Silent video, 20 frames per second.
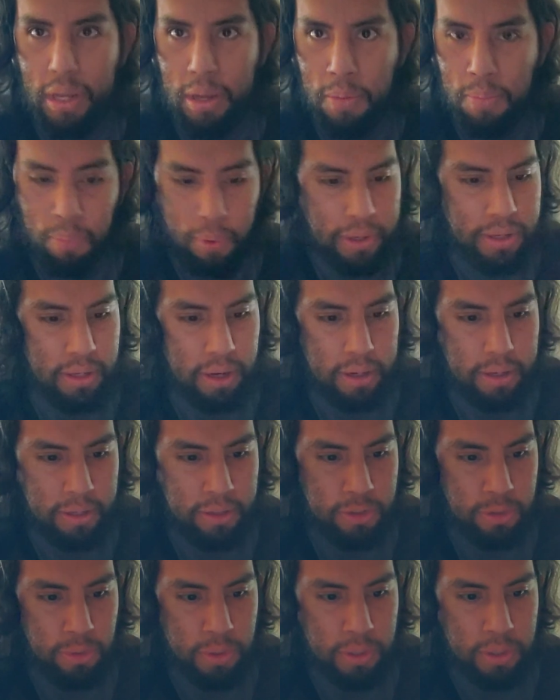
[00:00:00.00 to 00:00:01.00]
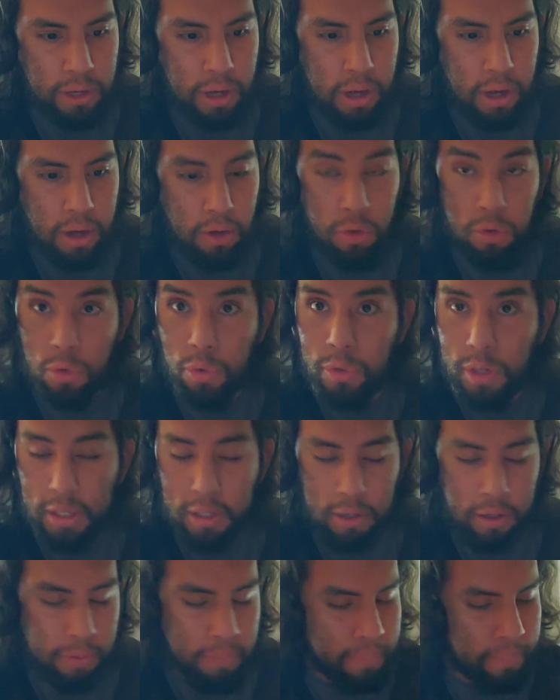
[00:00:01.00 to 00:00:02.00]
I'm breaking on into it, uh,
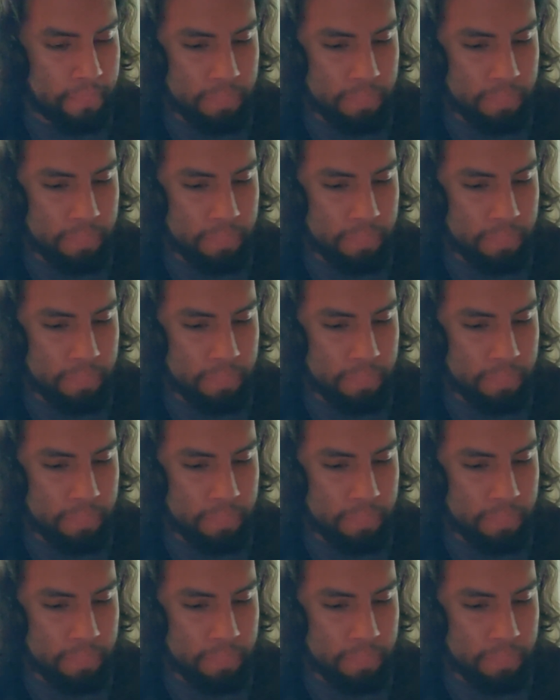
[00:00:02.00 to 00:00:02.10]
Lugia,